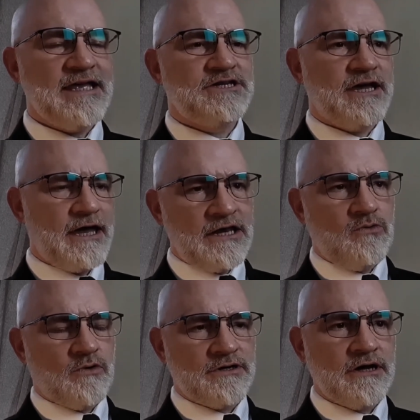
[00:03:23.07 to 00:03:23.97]
to
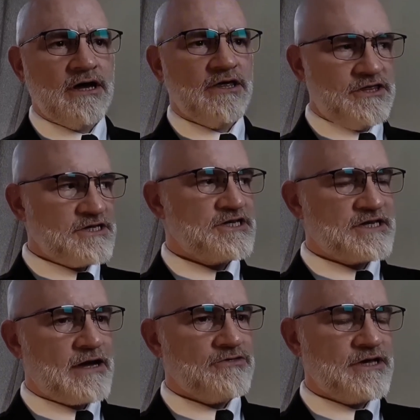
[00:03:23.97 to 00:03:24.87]
anyone, this is
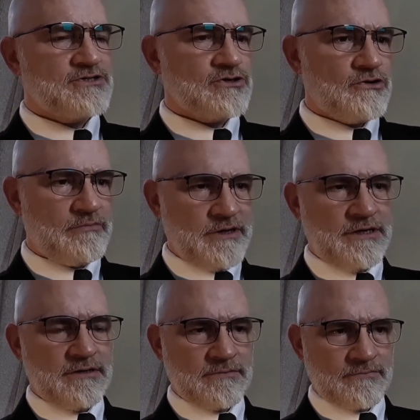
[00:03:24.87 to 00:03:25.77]
how things are going to be.